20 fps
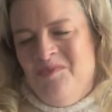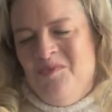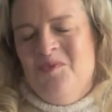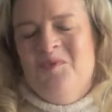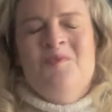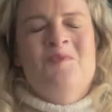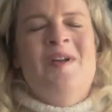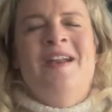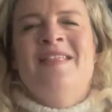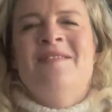
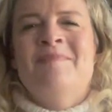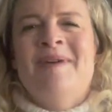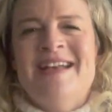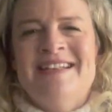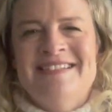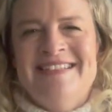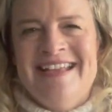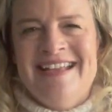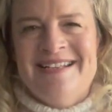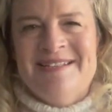one of the
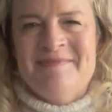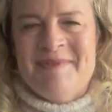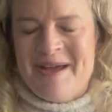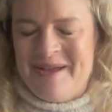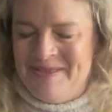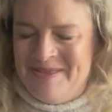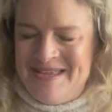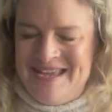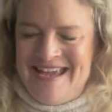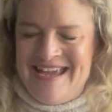best things
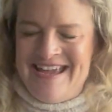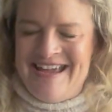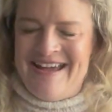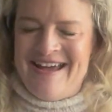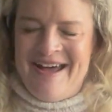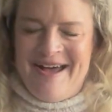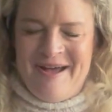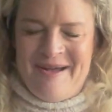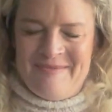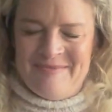about the
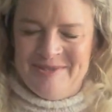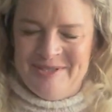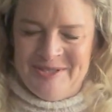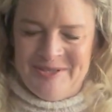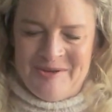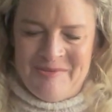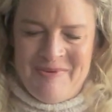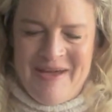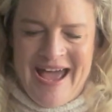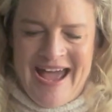
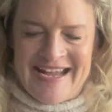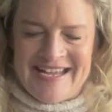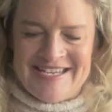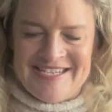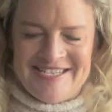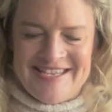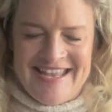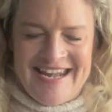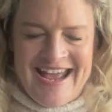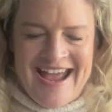little
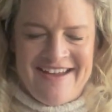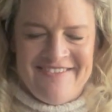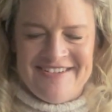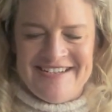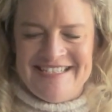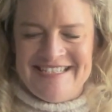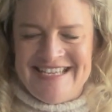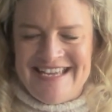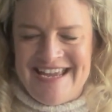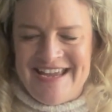package that I
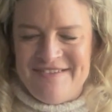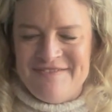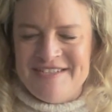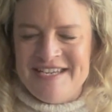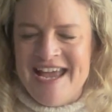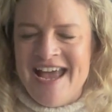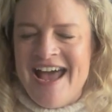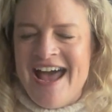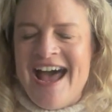received.